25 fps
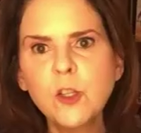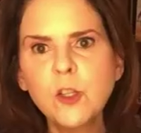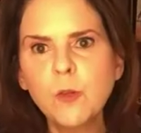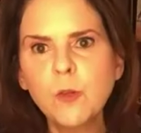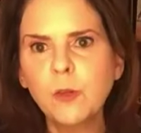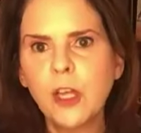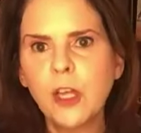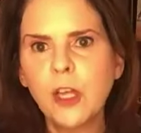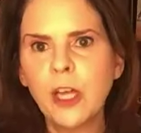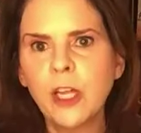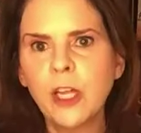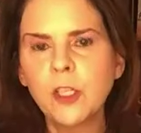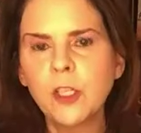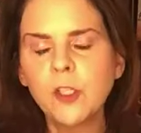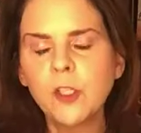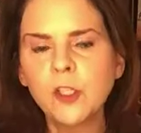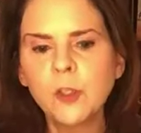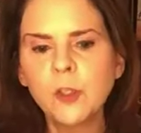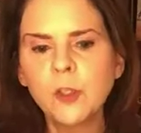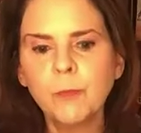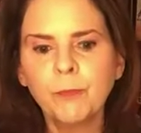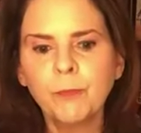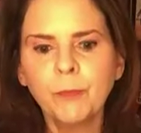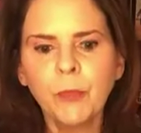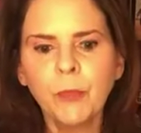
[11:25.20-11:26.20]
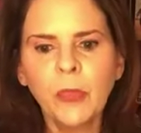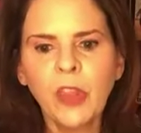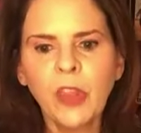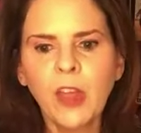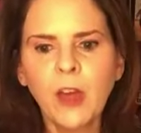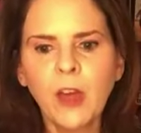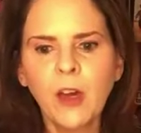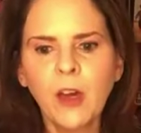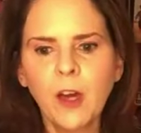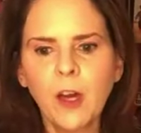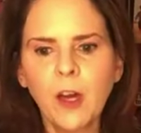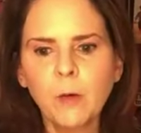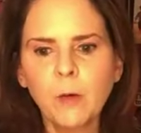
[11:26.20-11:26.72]
the pledge,
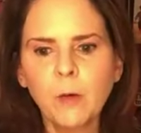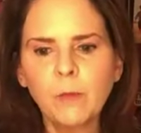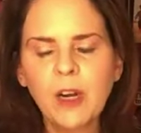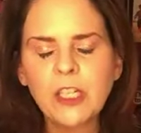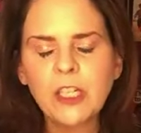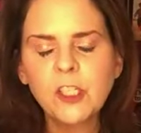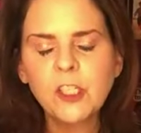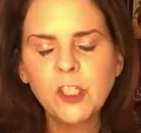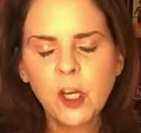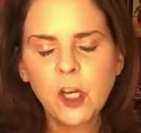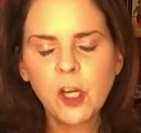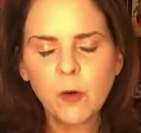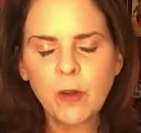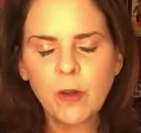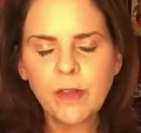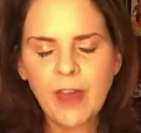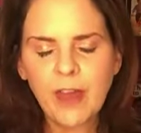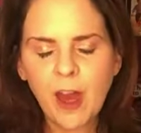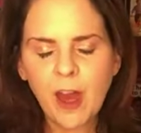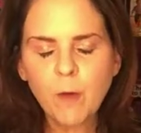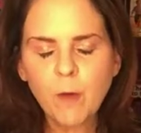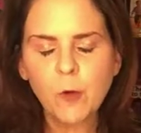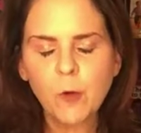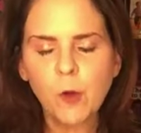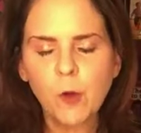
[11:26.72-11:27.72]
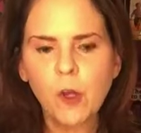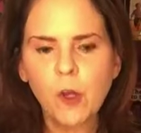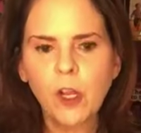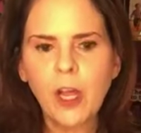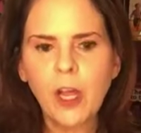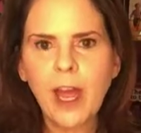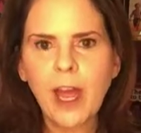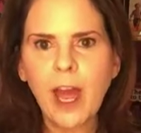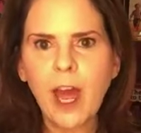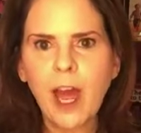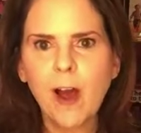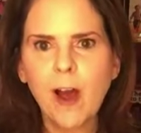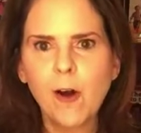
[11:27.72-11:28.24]
um, I show in that book
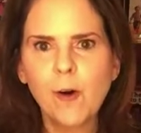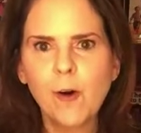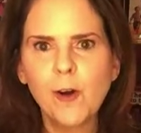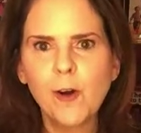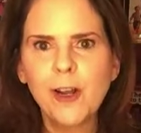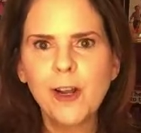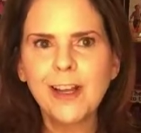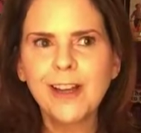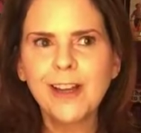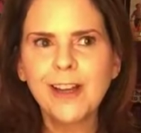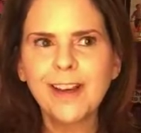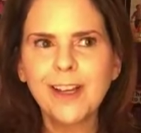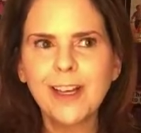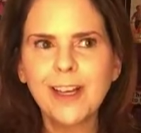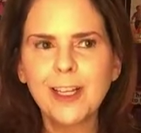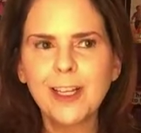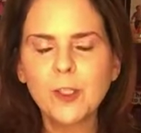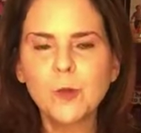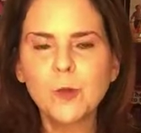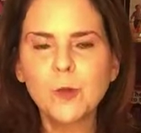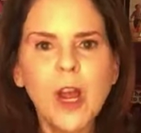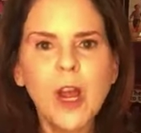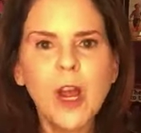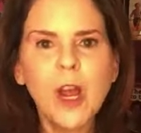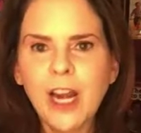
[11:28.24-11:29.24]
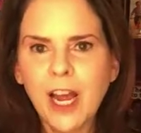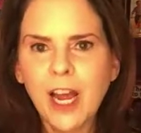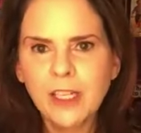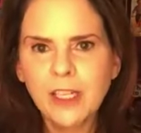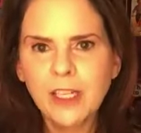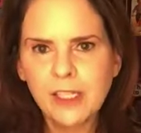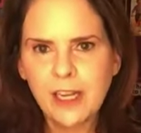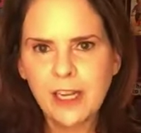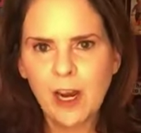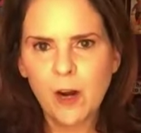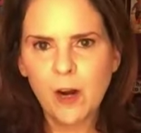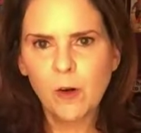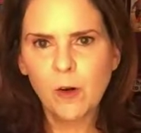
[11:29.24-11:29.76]
how uh, Dwight
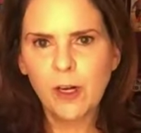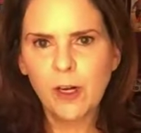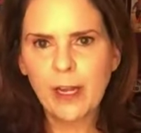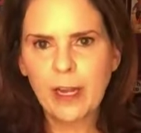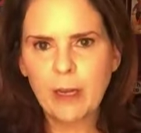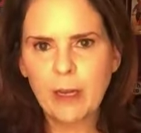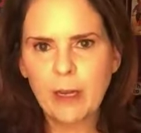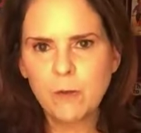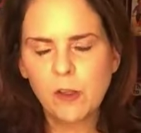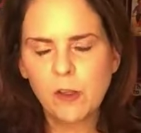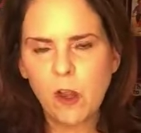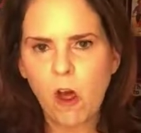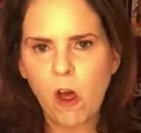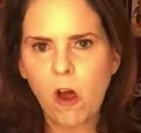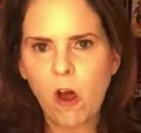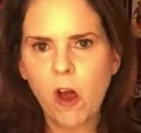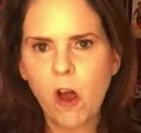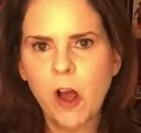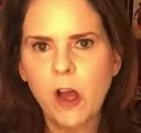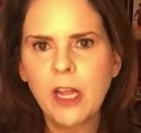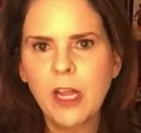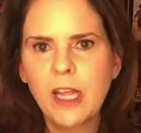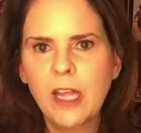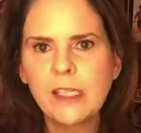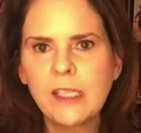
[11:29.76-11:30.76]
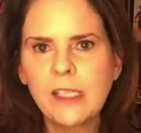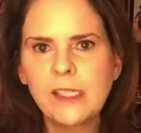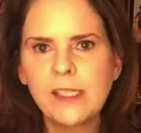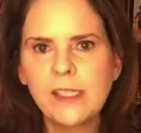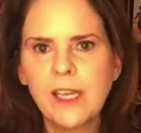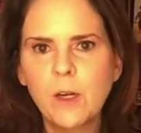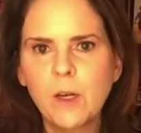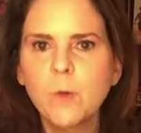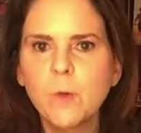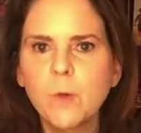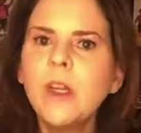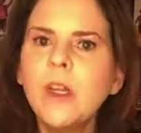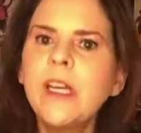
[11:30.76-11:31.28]
Eisenhower came along and
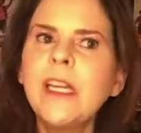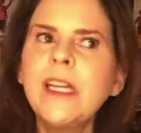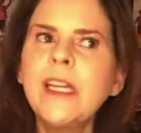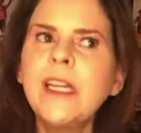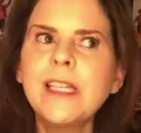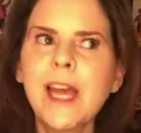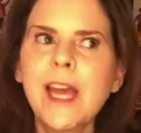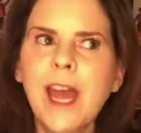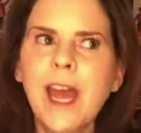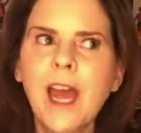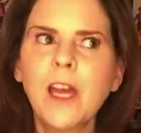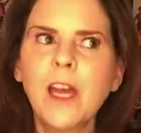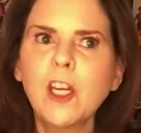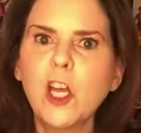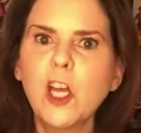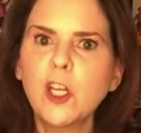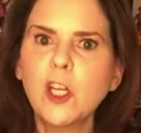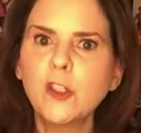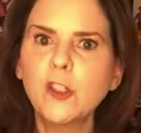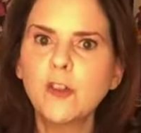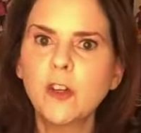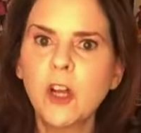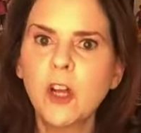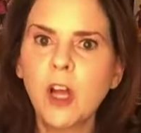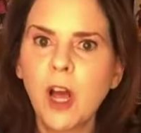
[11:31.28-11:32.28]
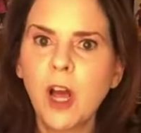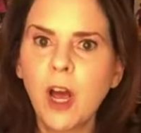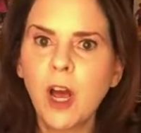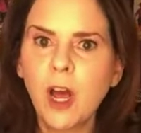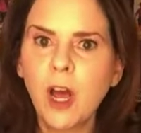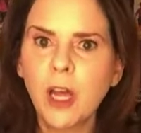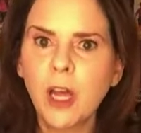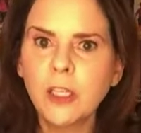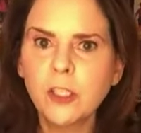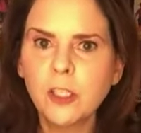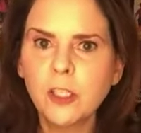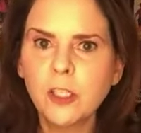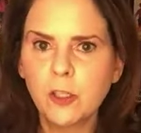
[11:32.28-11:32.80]
said, we need to add under
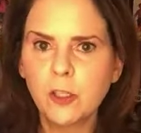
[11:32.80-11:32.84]
God.